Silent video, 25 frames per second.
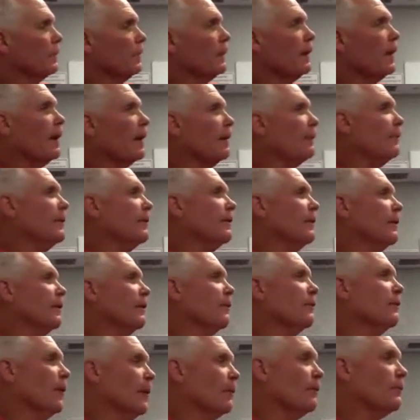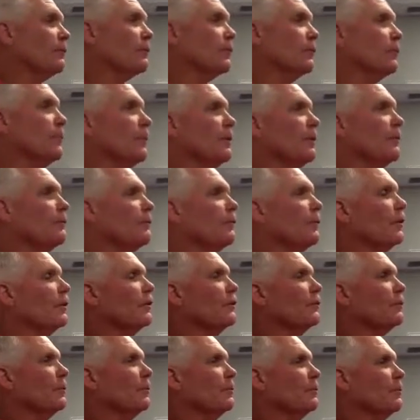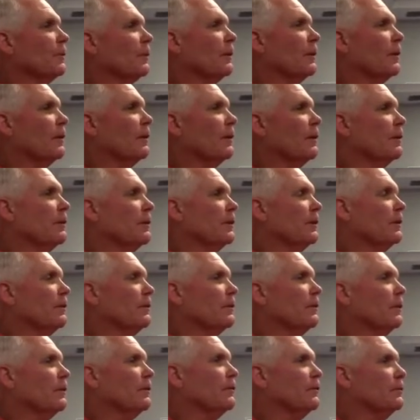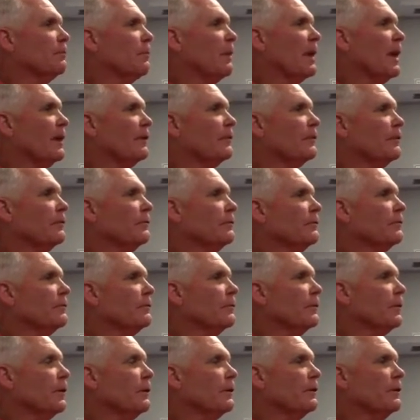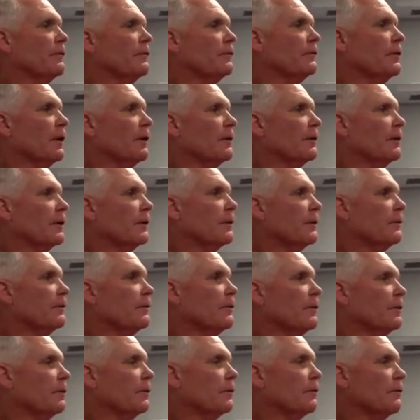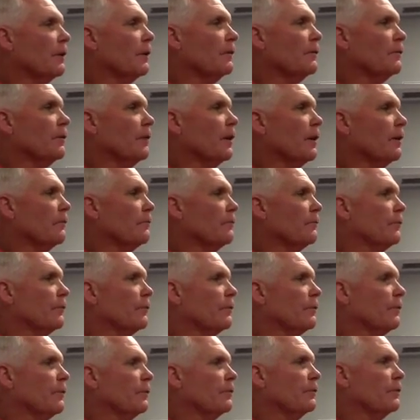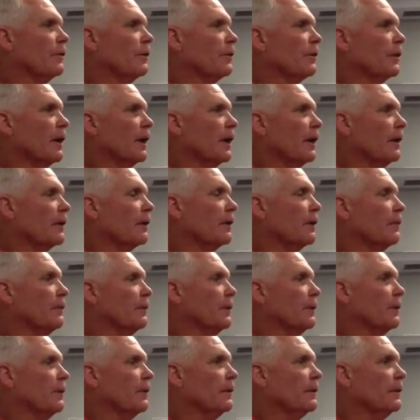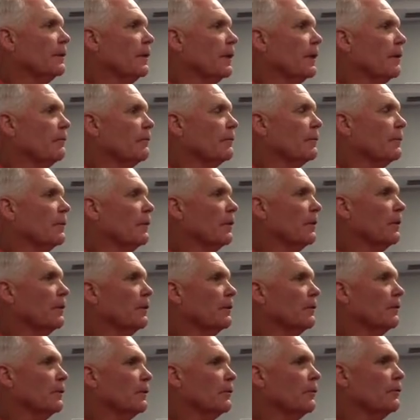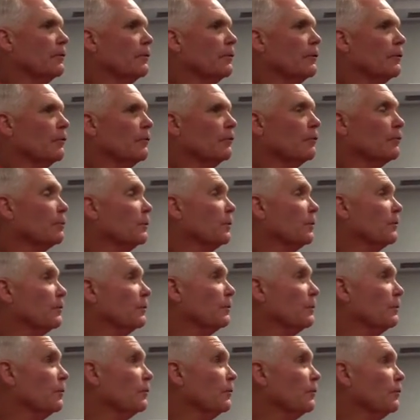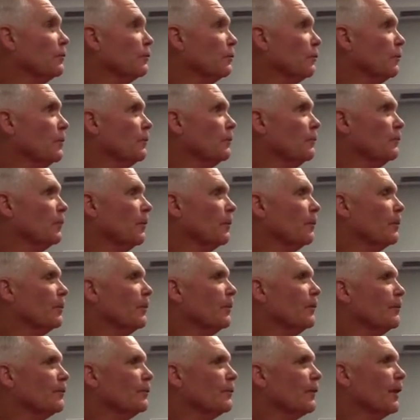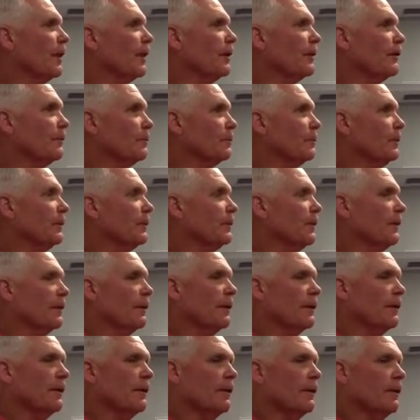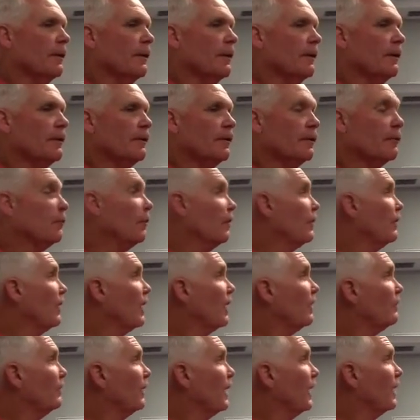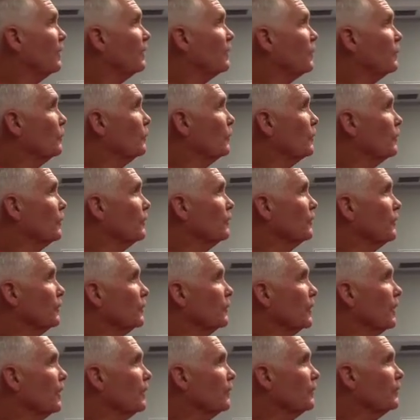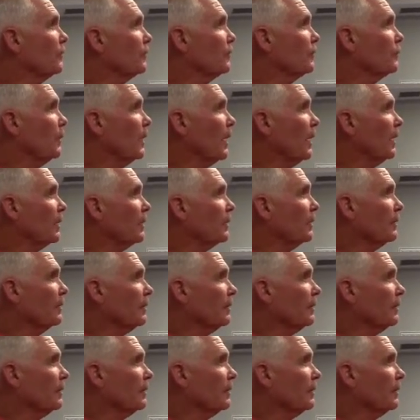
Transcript: Yeah, I mean, Robert's going to be a freshman, but he's massive. I think he's done a great job for a young guy coming in and having to learn. You know, there's been some issues with him jumping off sides, but you'd rather have that than one that just kind of sits back.